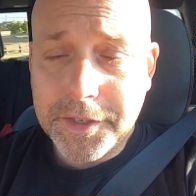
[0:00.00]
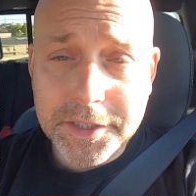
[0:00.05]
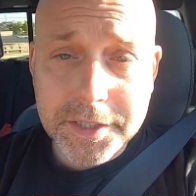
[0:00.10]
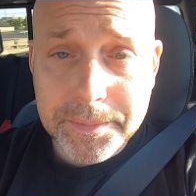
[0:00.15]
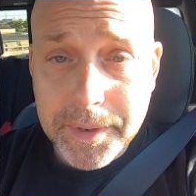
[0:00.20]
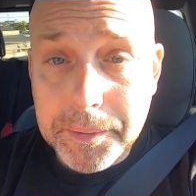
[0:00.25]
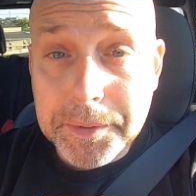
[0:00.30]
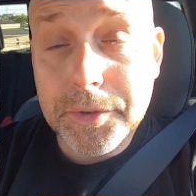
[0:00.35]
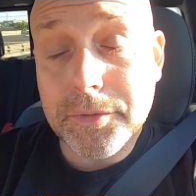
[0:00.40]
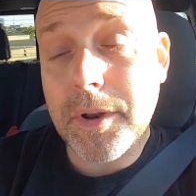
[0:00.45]

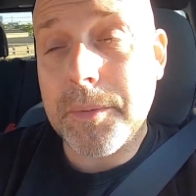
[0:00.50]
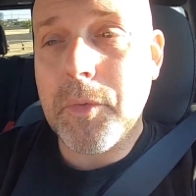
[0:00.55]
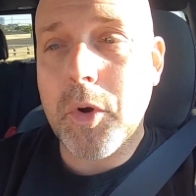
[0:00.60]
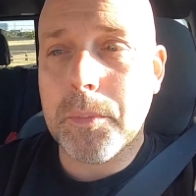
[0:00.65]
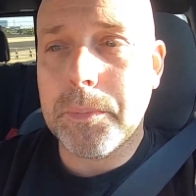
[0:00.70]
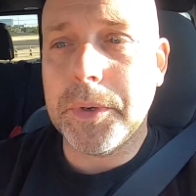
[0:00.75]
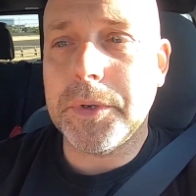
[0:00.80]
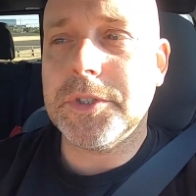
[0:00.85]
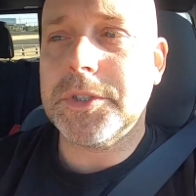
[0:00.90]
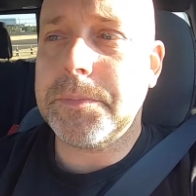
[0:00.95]
be able to run more
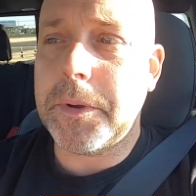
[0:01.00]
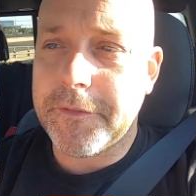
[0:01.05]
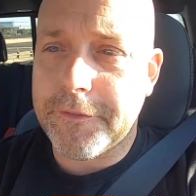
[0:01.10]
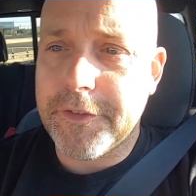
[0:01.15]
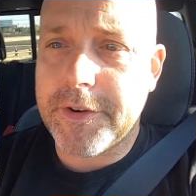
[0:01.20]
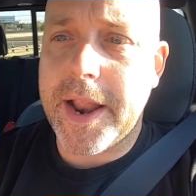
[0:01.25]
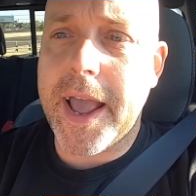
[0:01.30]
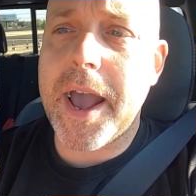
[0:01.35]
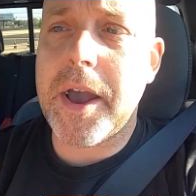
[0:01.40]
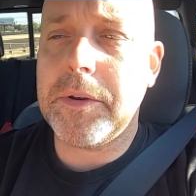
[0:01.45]
boost, but
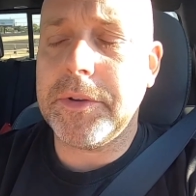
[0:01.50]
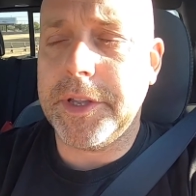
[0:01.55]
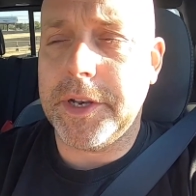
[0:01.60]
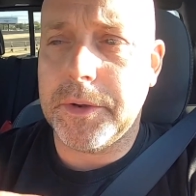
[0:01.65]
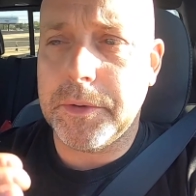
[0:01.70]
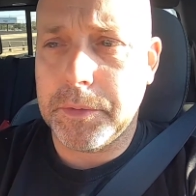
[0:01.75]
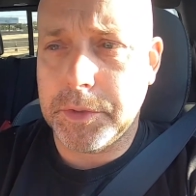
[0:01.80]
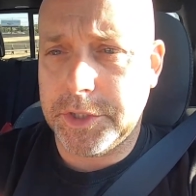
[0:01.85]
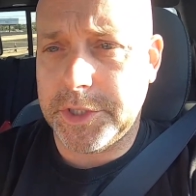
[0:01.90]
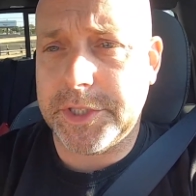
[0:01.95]
for now,
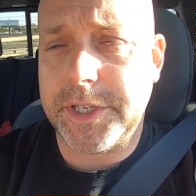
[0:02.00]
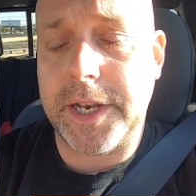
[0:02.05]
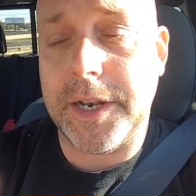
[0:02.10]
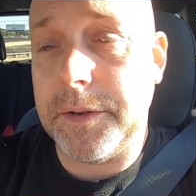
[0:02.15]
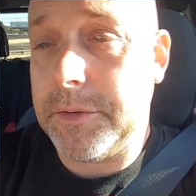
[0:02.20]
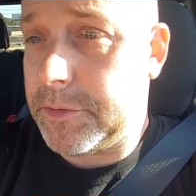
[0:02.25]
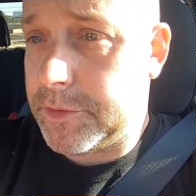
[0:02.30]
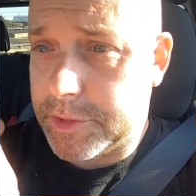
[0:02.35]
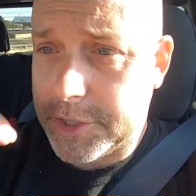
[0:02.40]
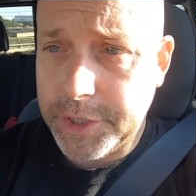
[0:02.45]
we're just gonna
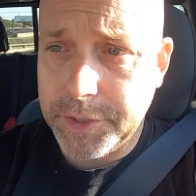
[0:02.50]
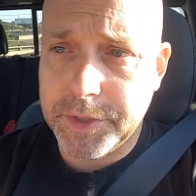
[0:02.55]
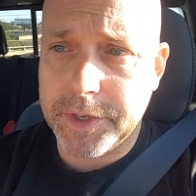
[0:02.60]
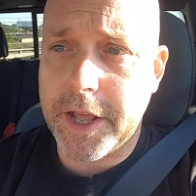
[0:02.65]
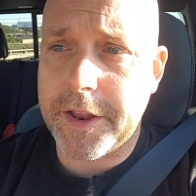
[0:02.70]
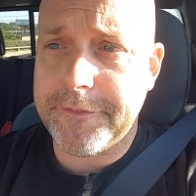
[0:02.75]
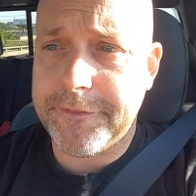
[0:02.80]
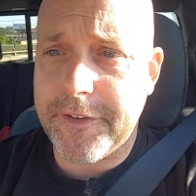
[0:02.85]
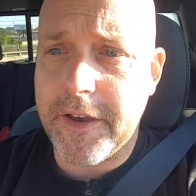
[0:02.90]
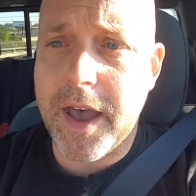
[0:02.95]
tune it
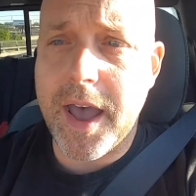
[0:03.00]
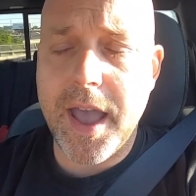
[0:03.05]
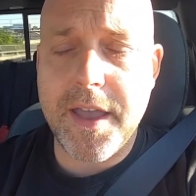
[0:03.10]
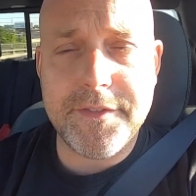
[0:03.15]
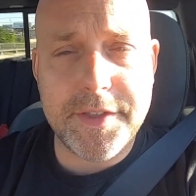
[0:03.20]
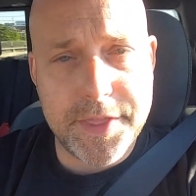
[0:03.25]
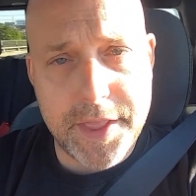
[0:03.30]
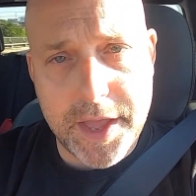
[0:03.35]
on 5 and